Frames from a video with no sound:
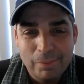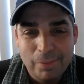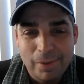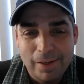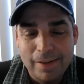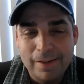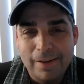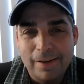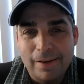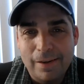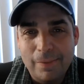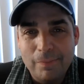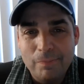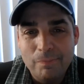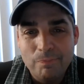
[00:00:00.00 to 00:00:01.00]
But
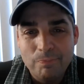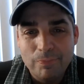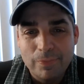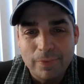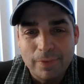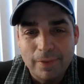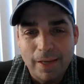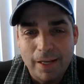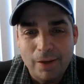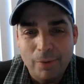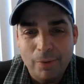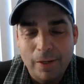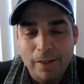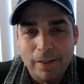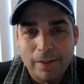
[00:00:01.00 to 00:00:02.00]
um,
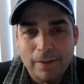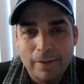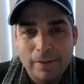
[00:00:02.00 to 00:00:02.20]
anyway,